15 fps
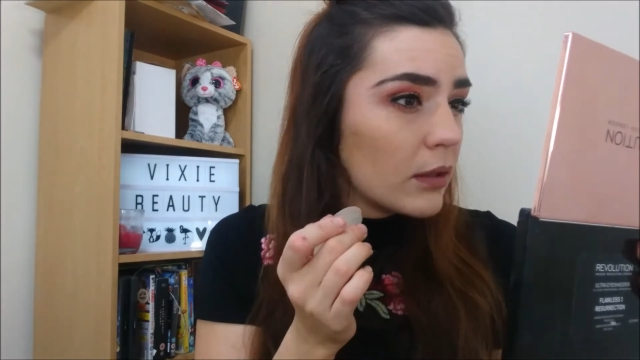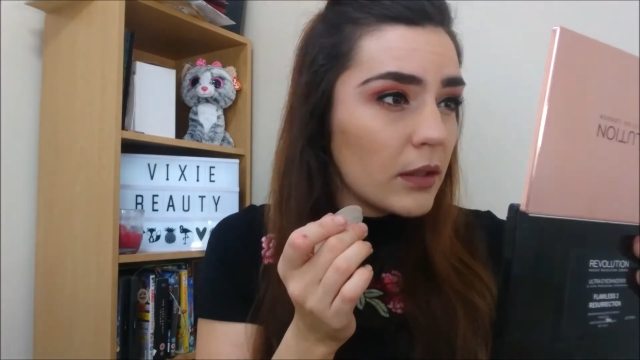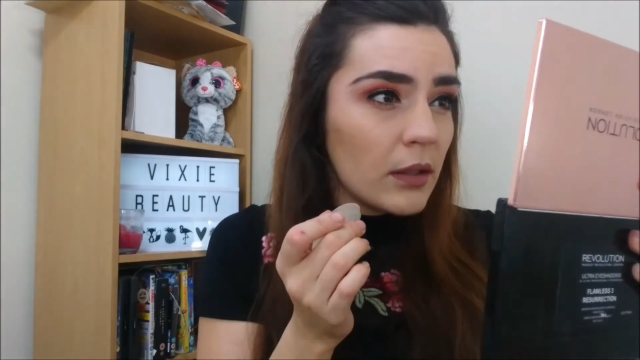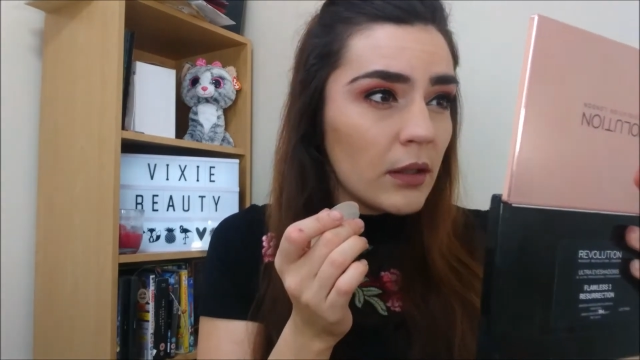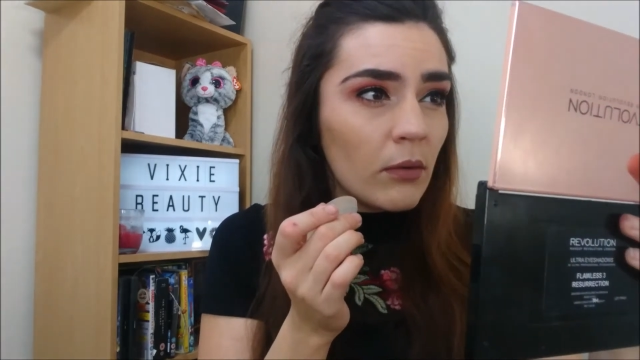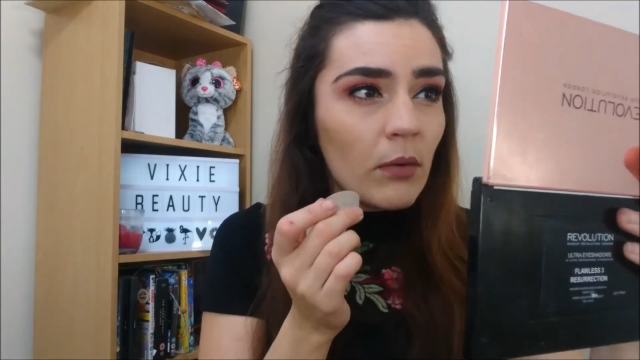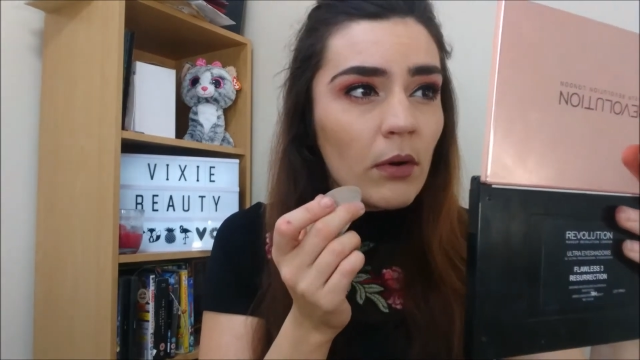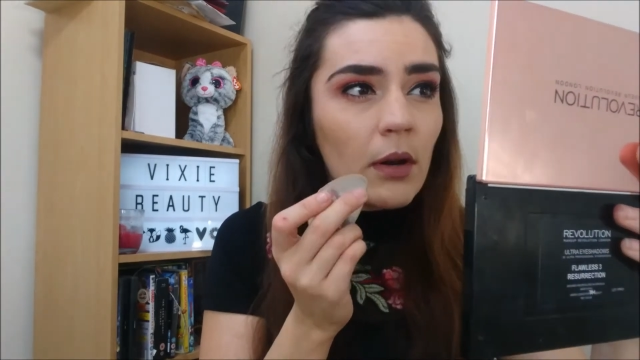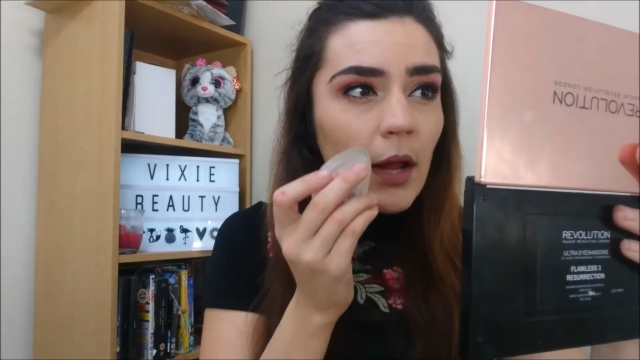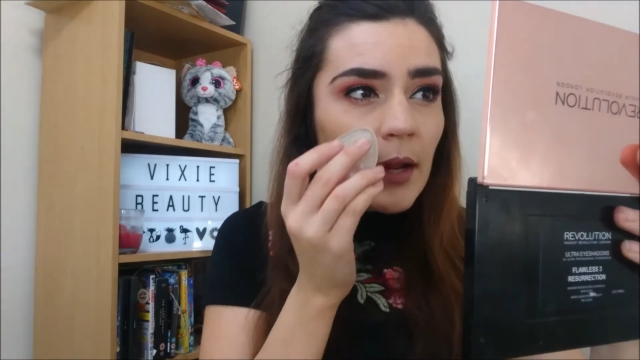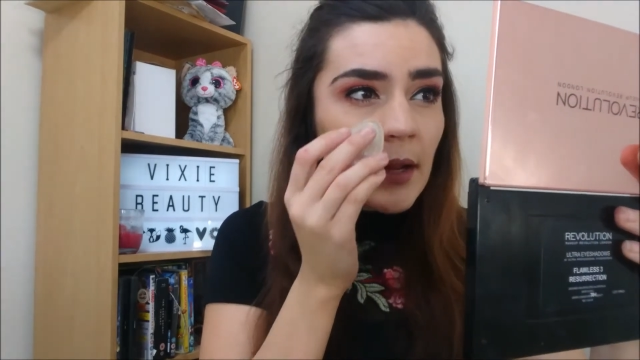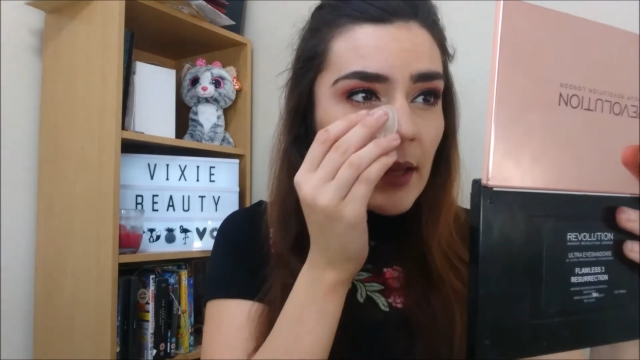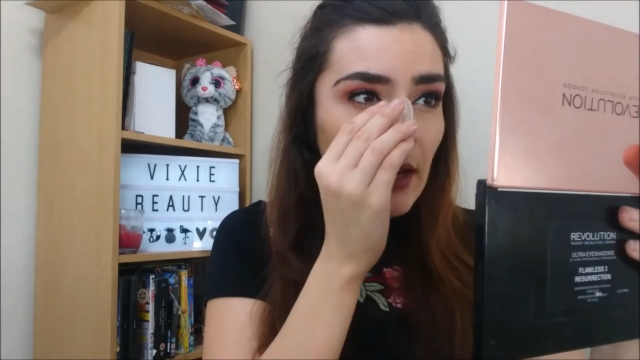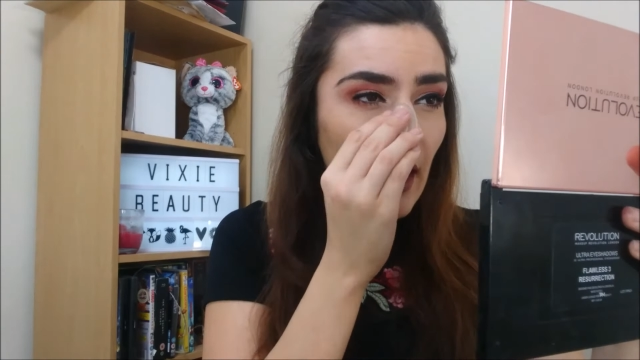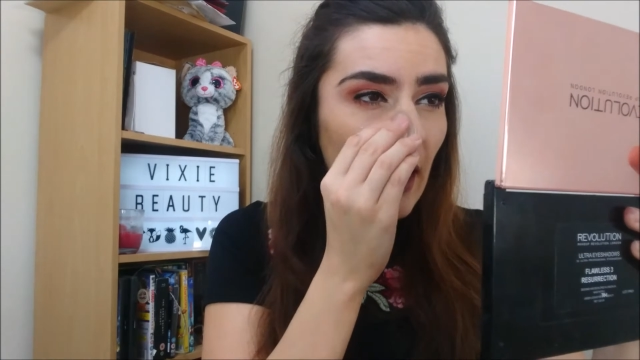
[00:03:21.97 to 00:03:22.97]
You know what? I
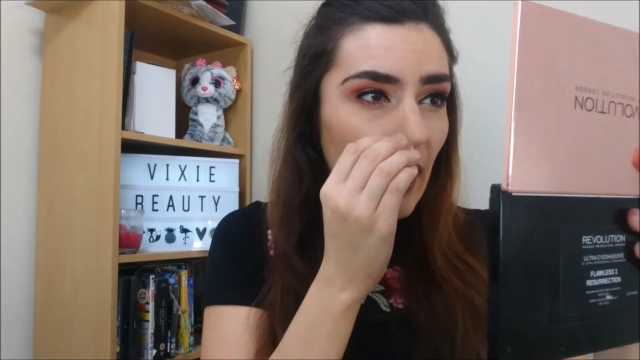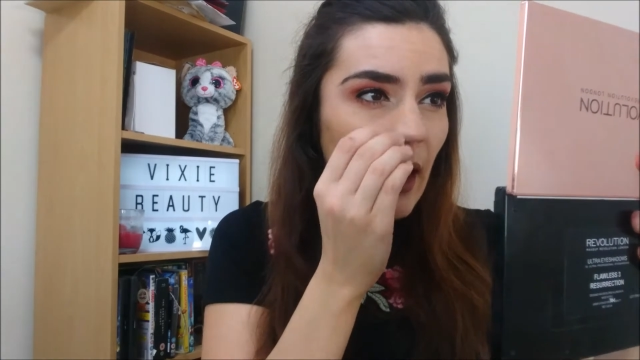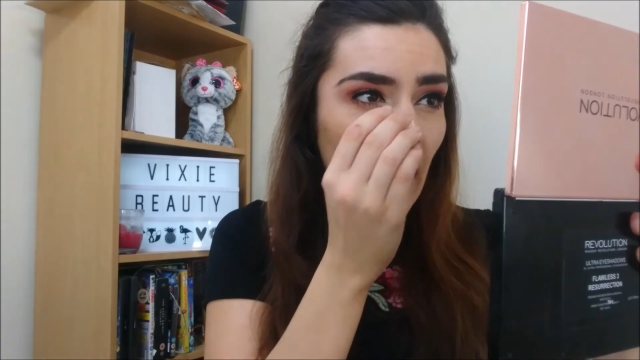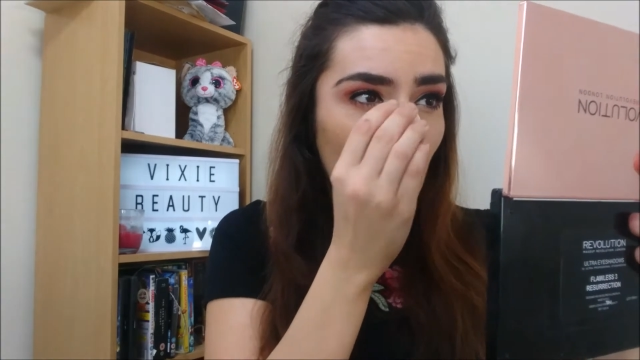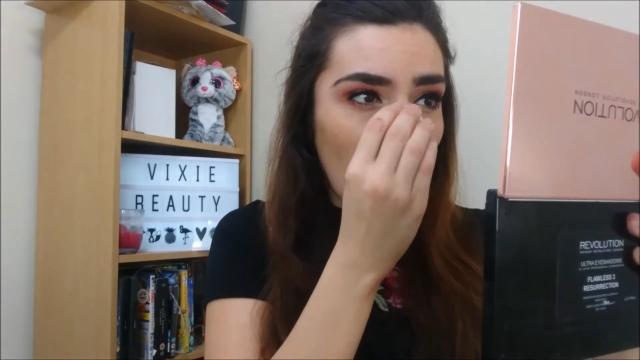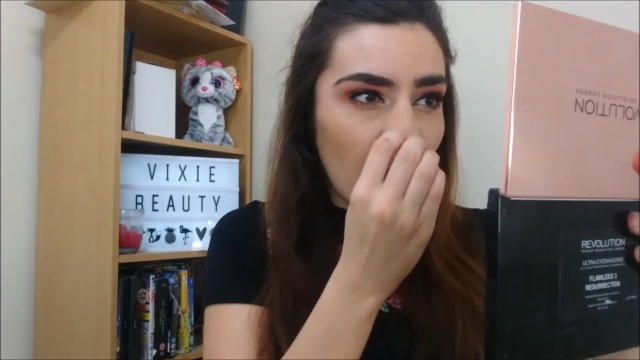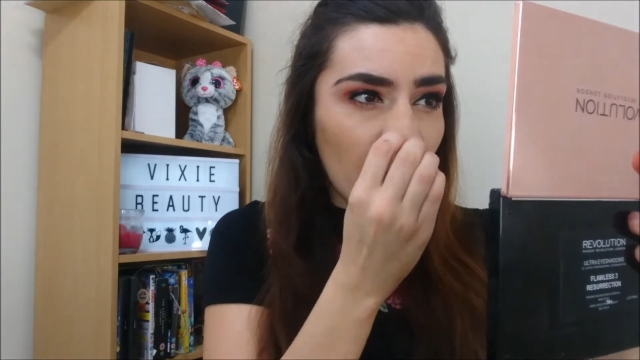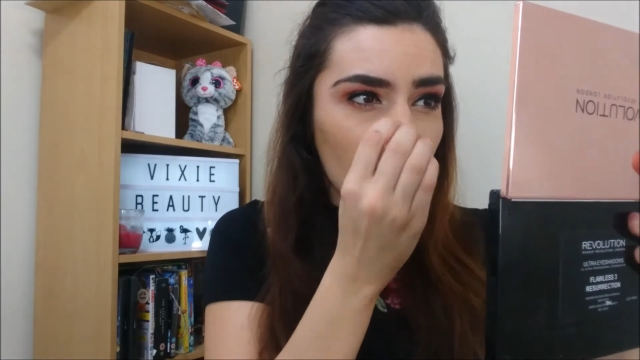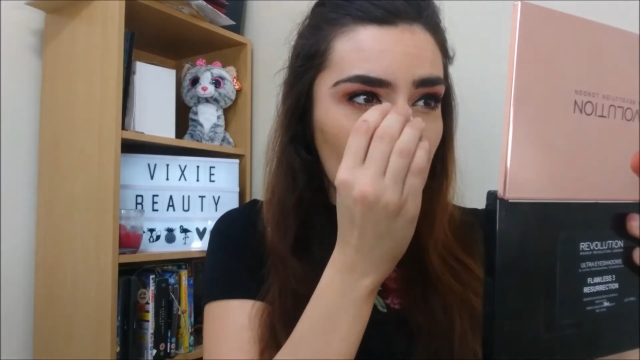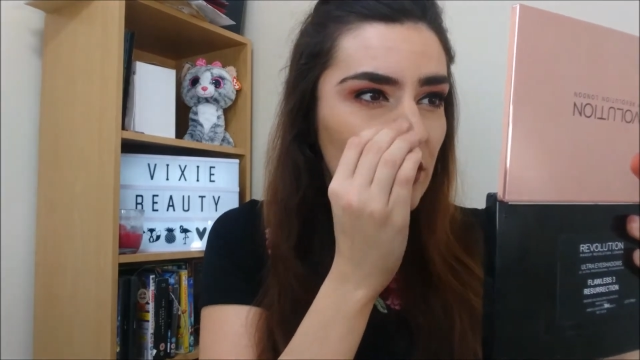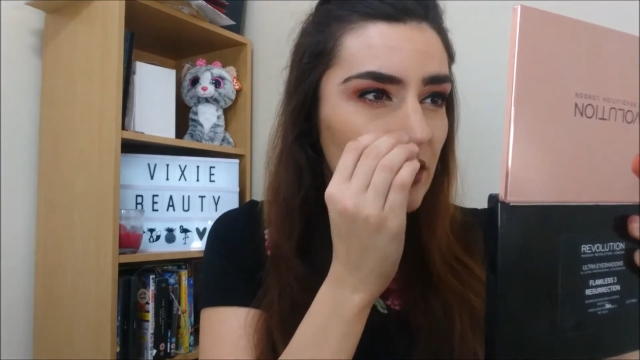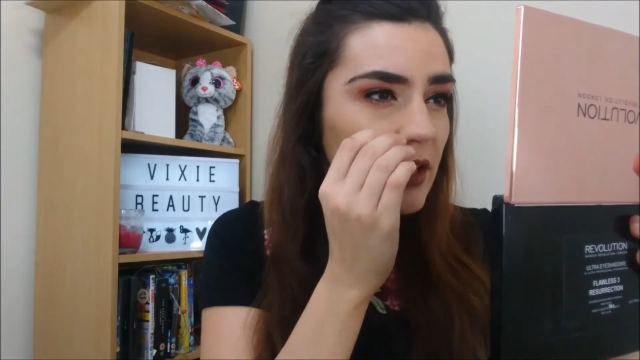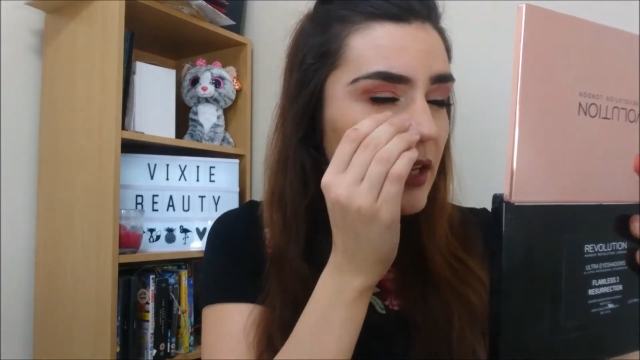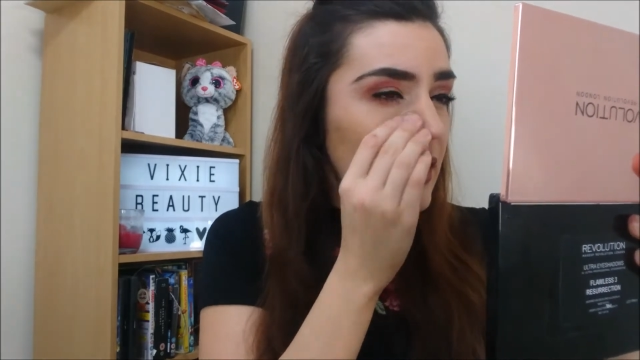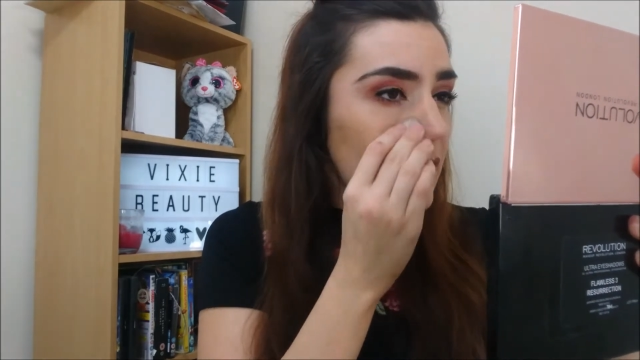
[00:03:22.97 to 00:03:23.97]
can
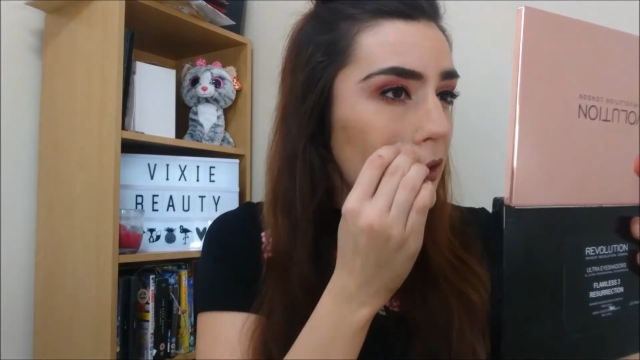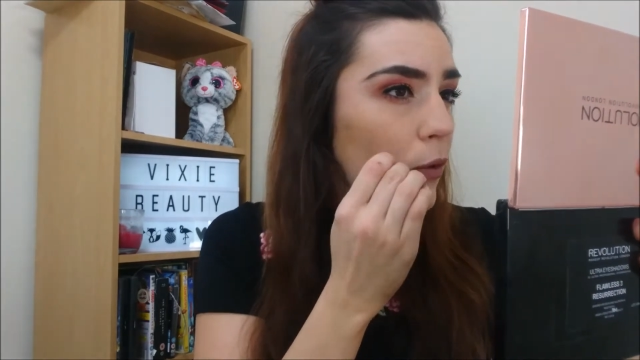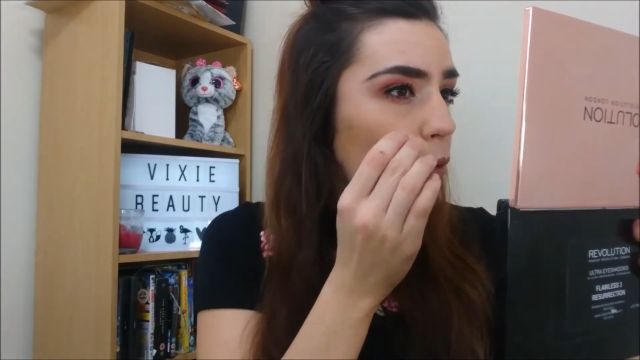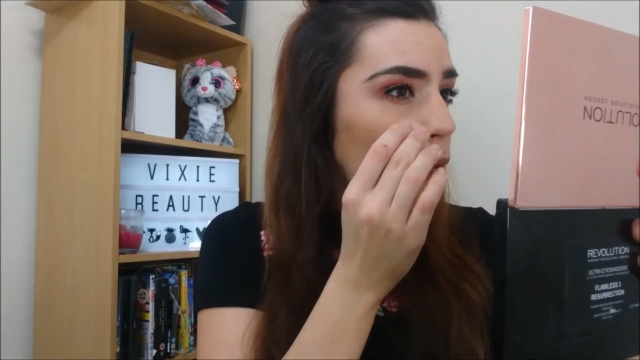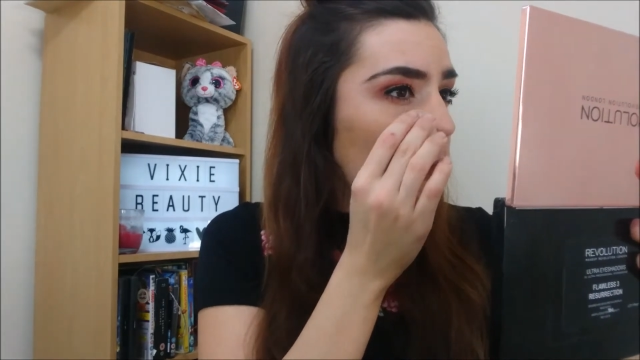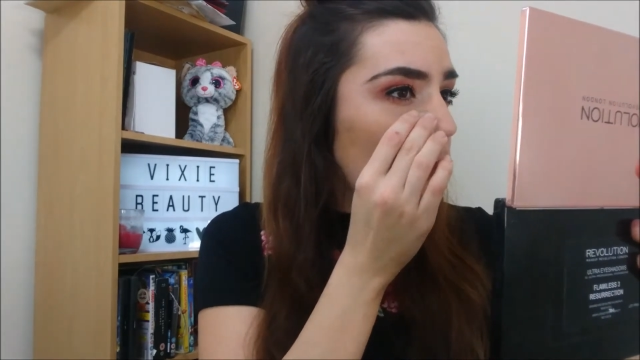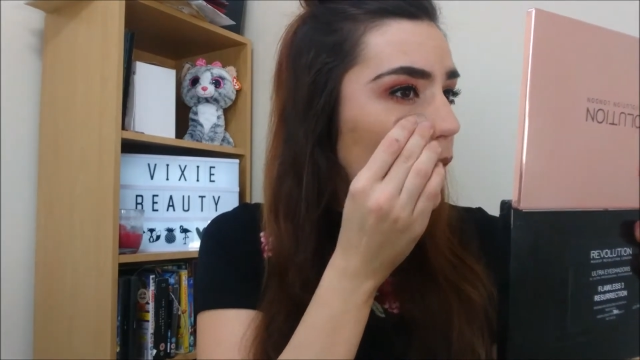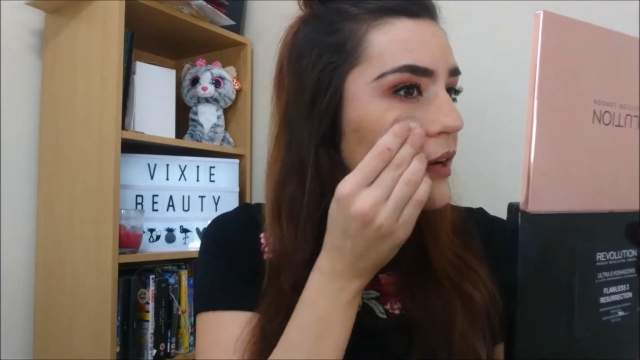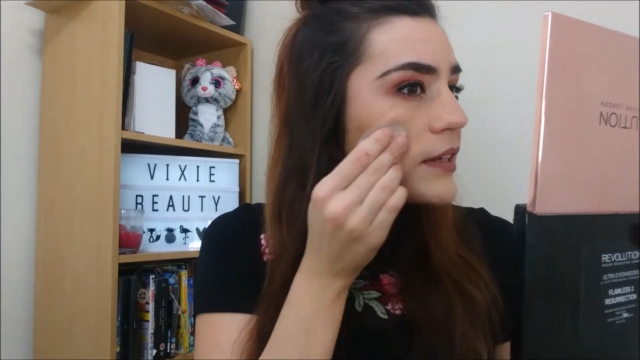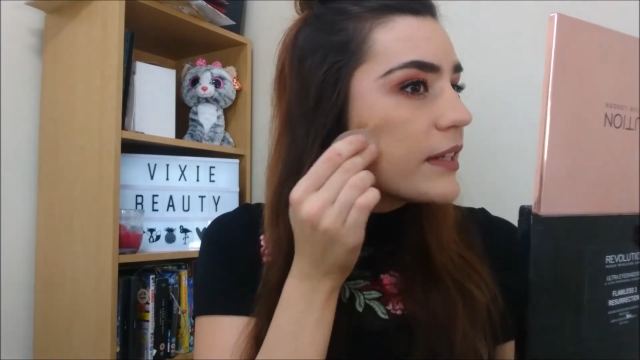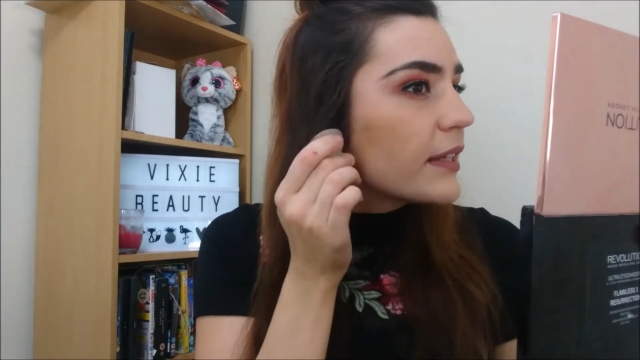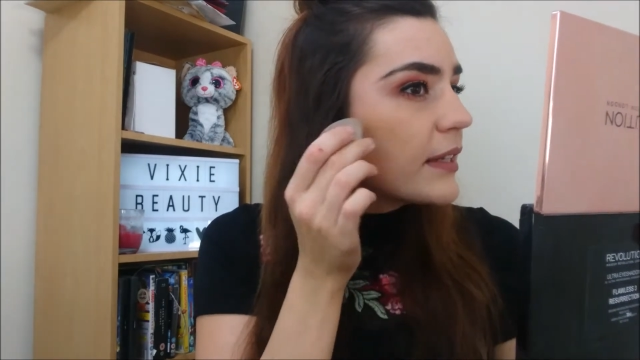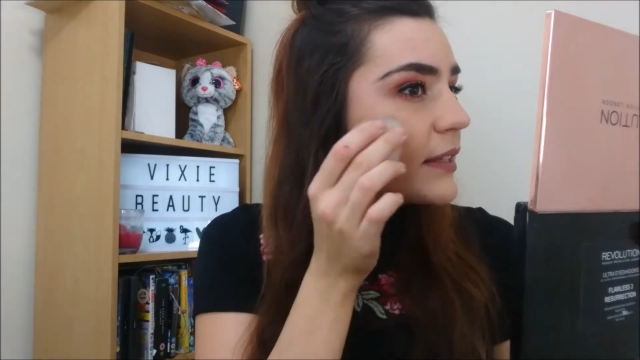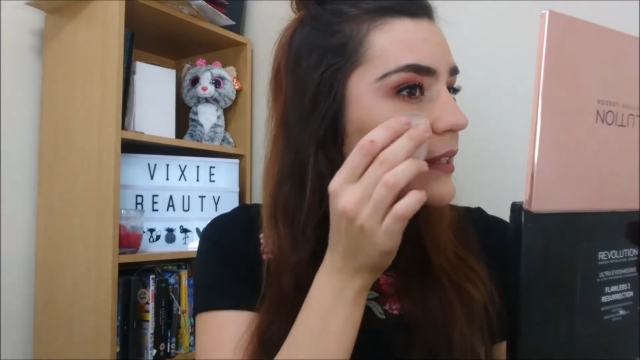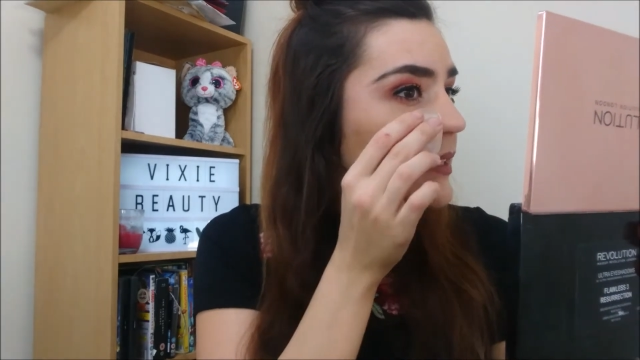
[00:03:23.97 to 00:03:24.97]
actually
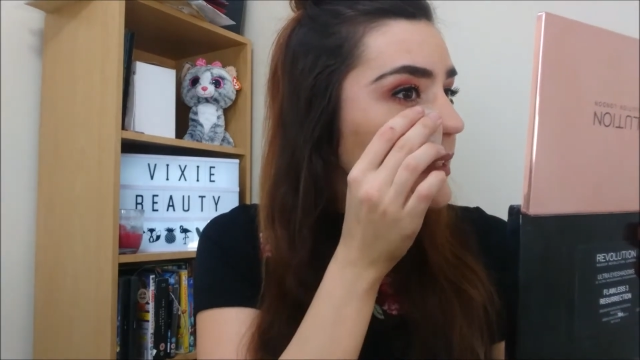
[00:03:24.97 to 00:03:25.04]
already